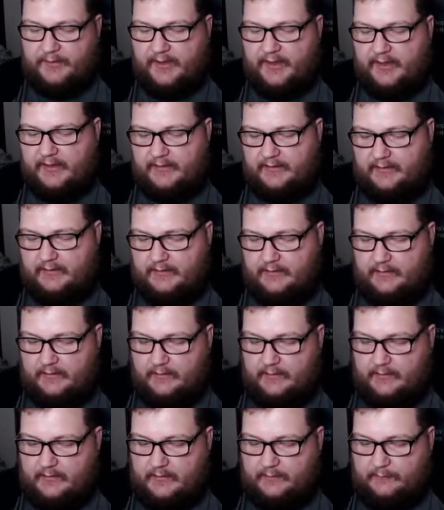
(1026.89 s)
pack.
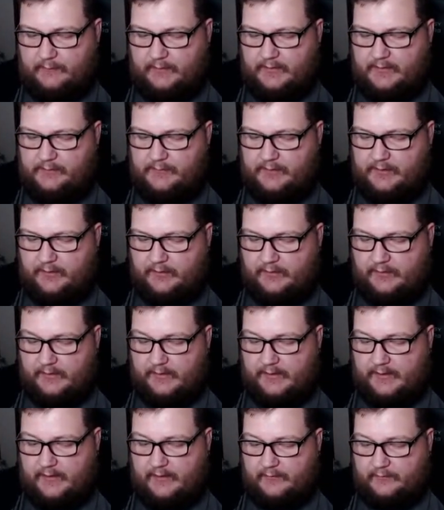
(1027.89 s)
Why didn't we call
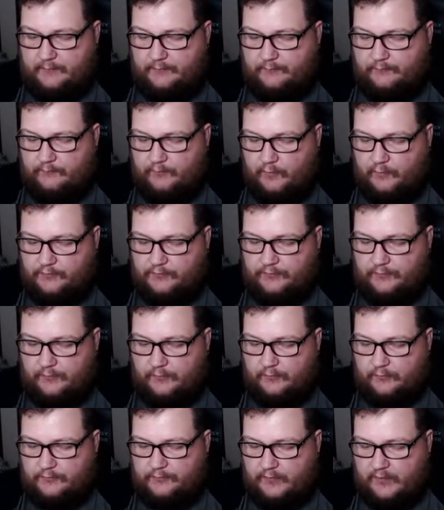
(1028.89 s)
that out?
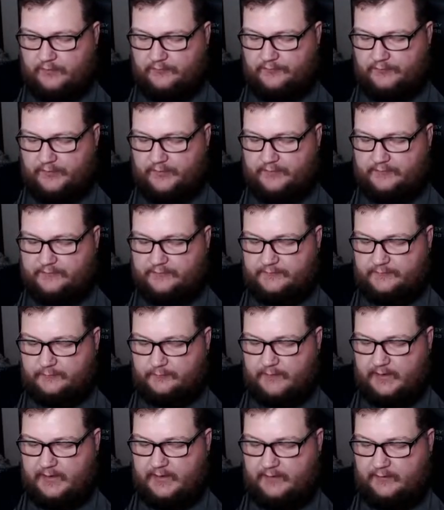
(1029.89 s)
Soul, Dartrix,
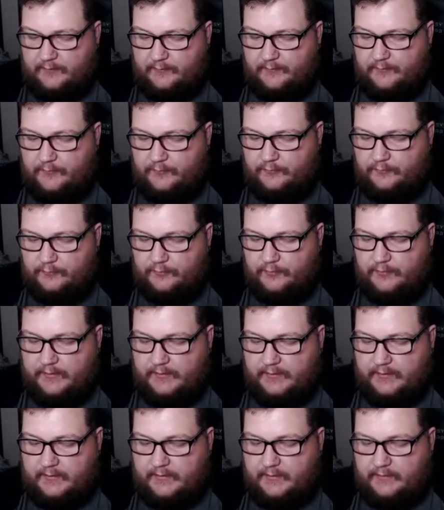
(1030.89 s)
Rotom,
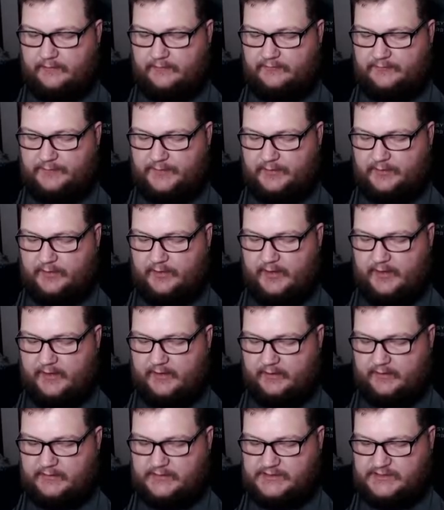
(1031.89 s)
Rookie,
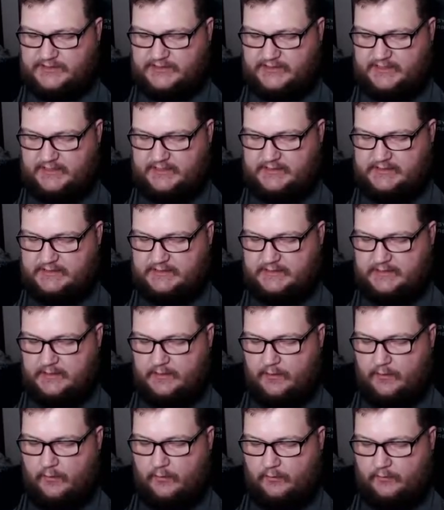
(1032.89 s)
Spinarak, Shinx,
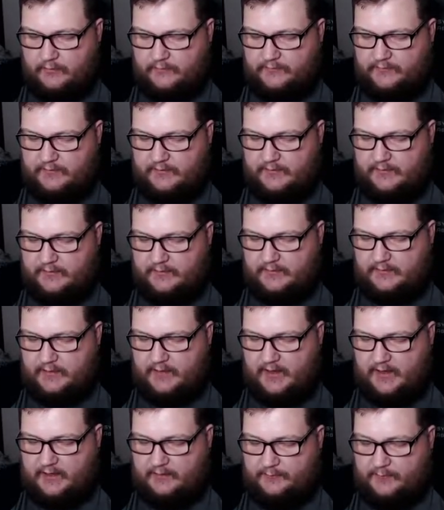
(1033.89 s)
Horsea,
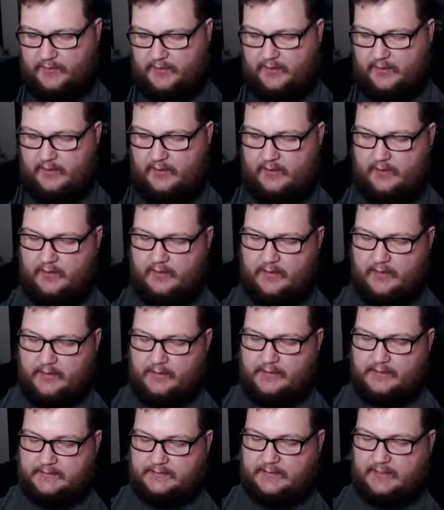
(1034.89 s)
Yanma,
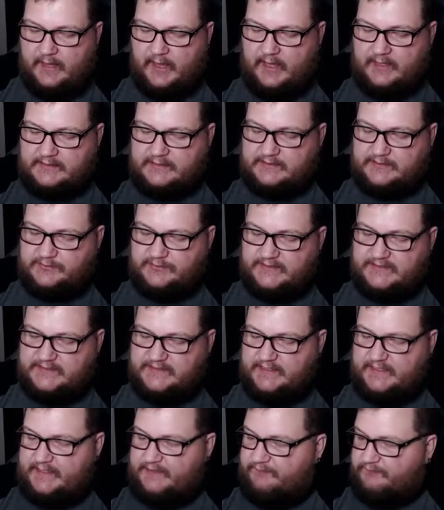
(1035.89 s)

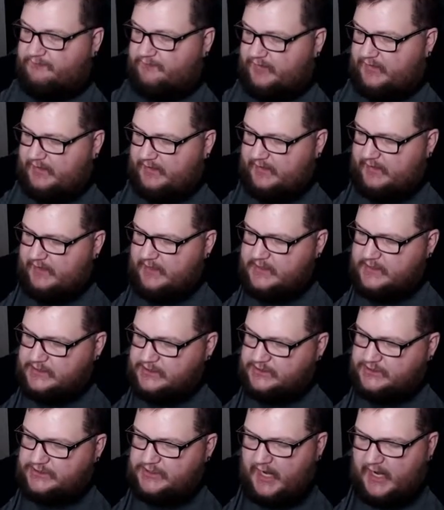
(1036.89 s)
Toxtricity V
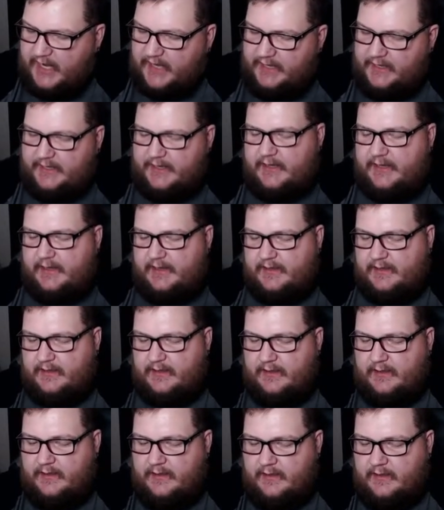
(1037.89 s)
Shiny,
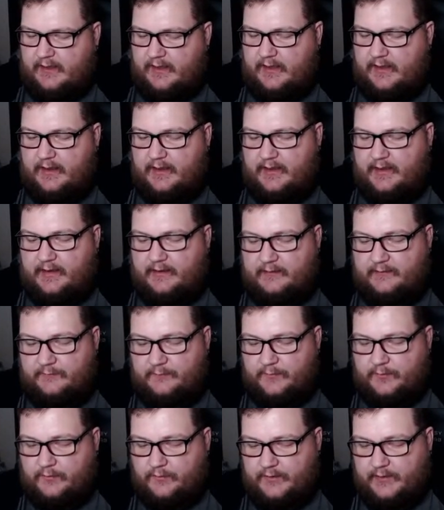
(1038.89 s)

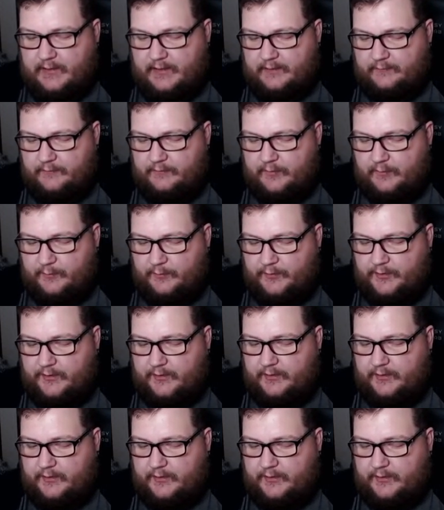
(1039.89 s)
and we're going to have a double